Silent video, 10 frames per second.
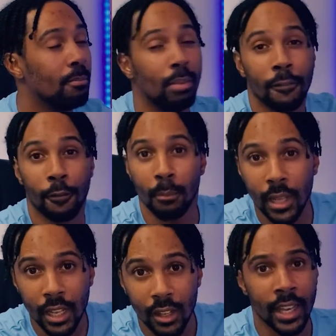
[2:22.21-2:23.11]
But for
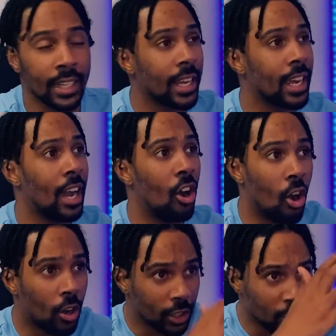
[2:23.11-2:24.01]
me, and I got
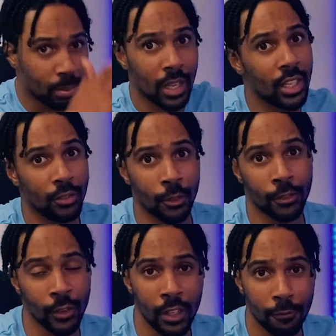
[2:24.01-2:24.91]
all these plugins for
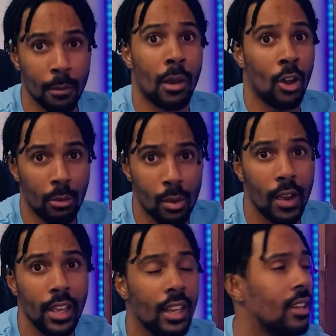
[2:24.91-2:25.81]
free from my
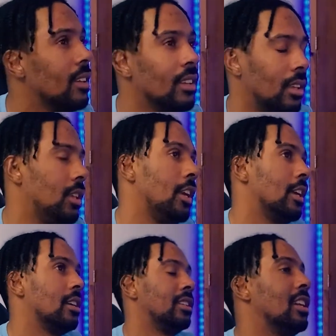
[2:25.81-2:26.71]
homeboy, yeah,
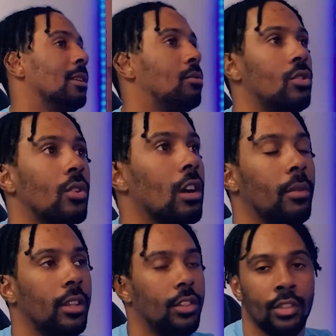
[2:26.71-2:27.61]
nah, I'm cool. I'd
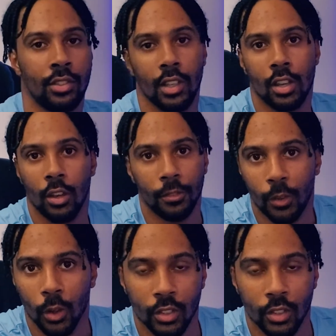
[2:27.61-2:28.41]
rather just stick on four.